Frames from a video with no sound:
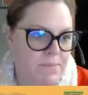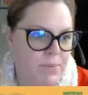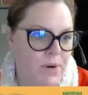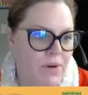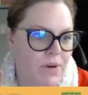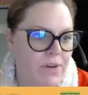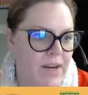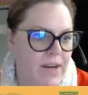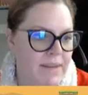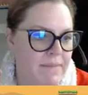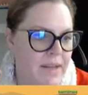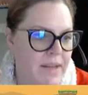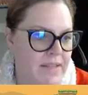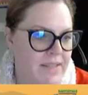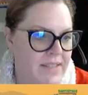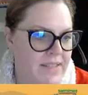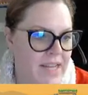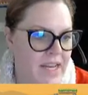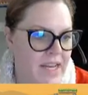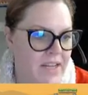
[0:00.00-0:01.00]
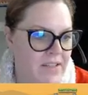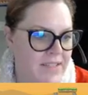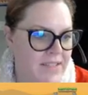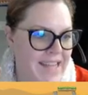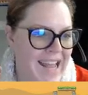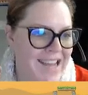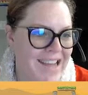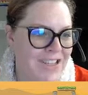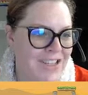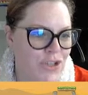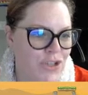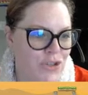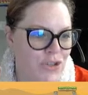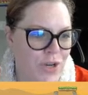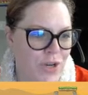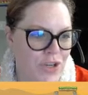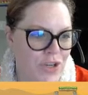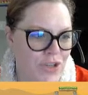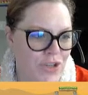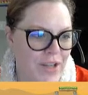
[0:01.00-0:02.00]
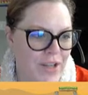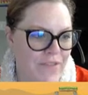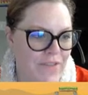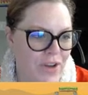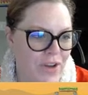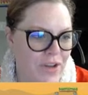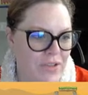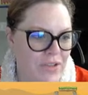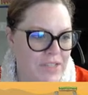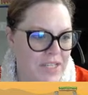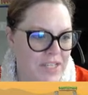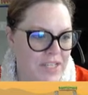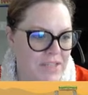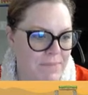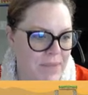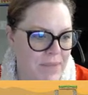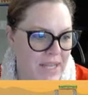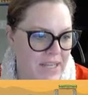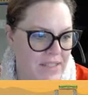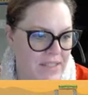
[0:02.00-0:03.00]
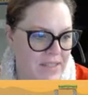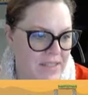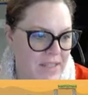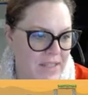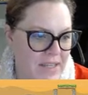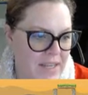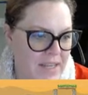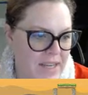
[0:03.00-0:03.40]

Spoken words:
program a stacked structure that falls into place.